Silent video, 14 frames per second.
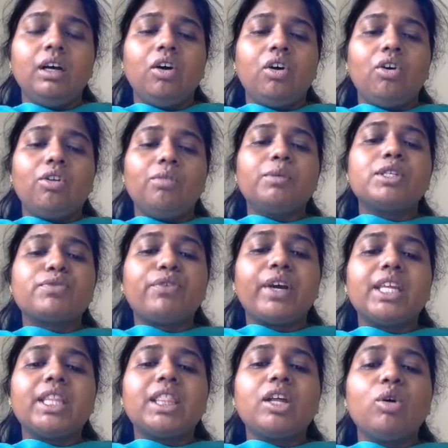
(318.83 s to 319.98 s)
Almost
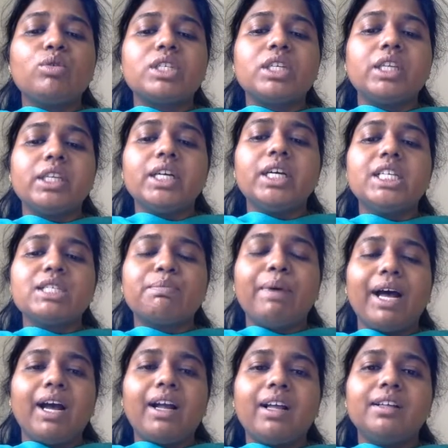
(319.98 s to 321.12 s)
5000 years
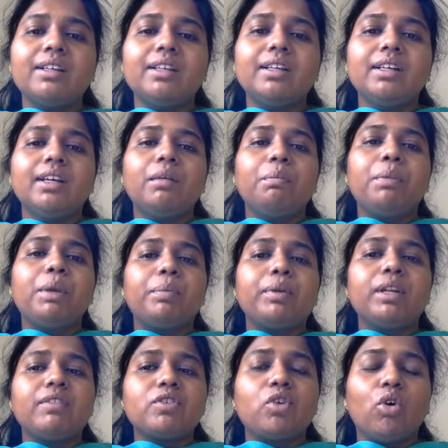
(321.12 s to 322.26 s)
back, people
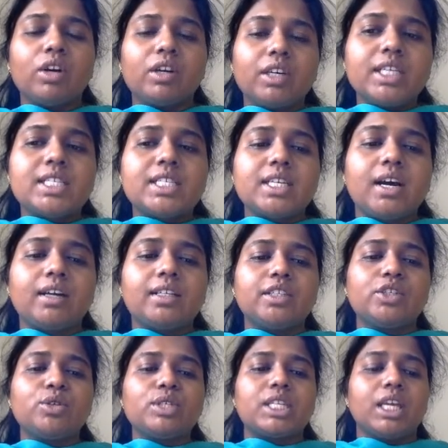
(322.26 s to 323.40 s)
have already started
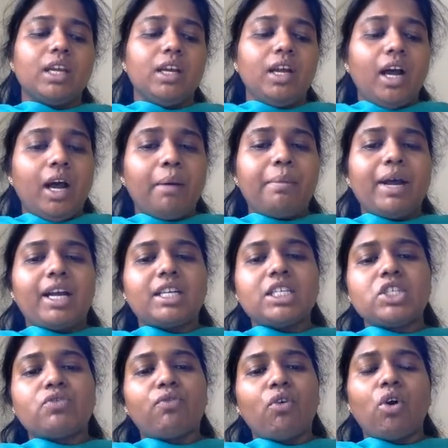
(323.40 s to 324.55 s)
using abacus
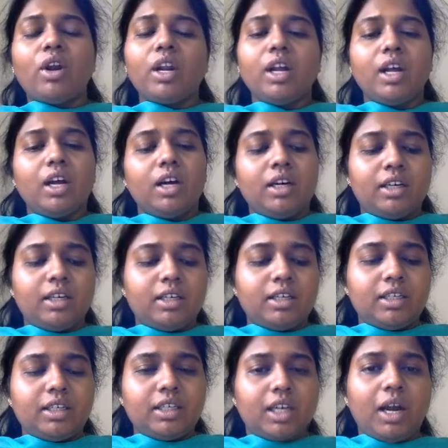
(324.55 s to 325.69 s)
for
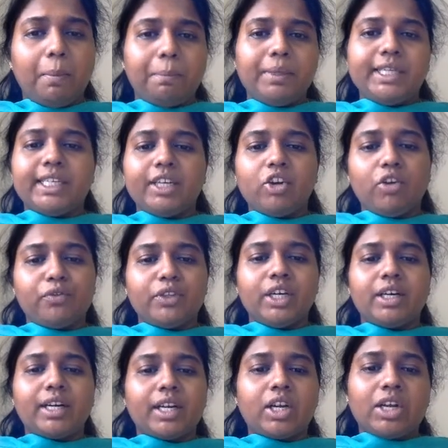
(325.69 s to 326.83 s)
completing of
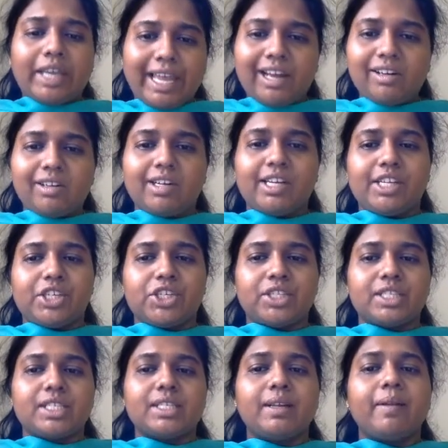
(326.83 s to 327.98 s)
their
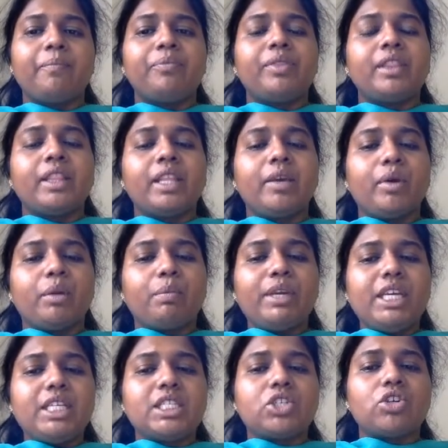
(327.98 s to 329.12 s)
calculations. They were
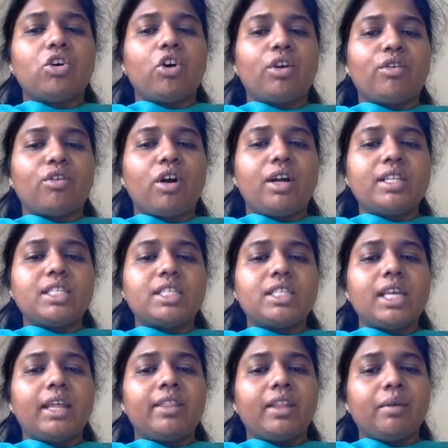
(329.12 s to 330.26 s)
beads on rods
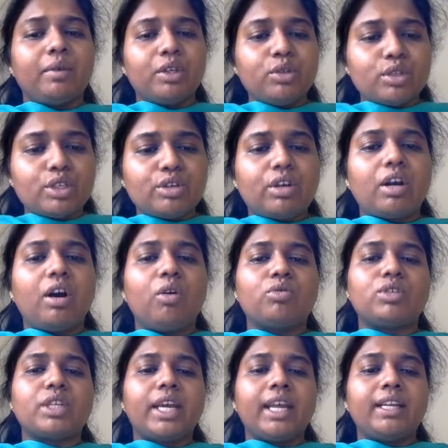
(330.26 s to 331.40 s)
and they were used to
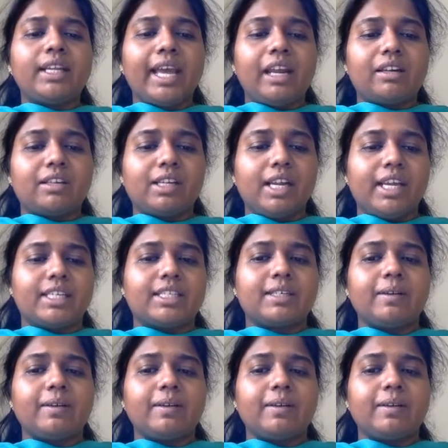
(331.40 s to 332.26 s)
count and calculate.